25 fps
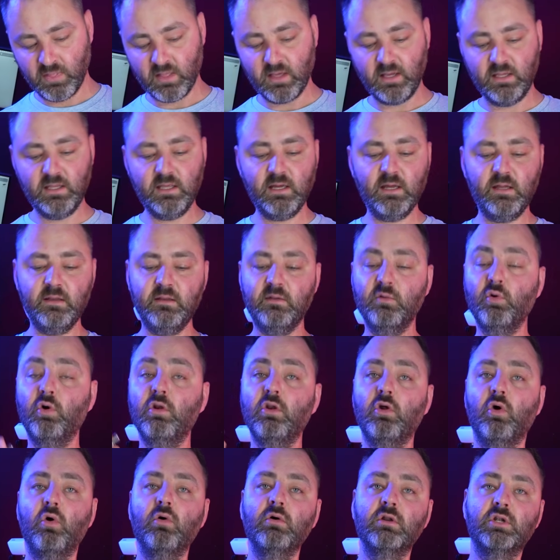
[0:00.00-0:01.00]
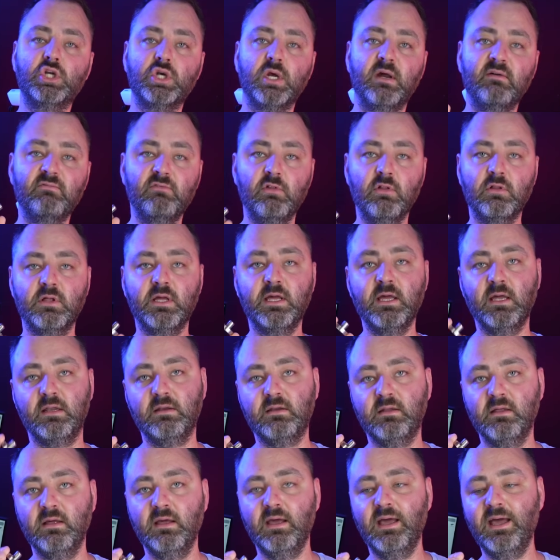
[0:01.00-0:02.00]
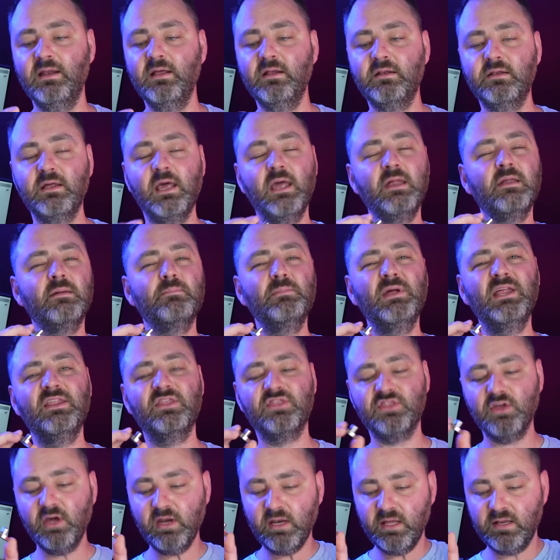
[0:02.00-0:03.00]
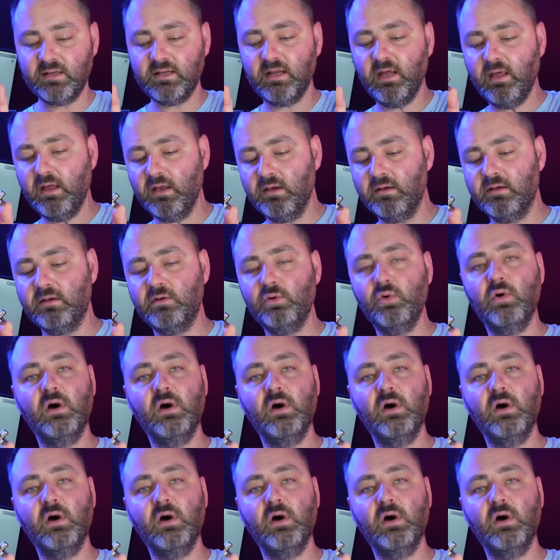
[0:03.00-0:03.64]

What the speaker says: here's your long travel kit. And it takes me 30 seconds to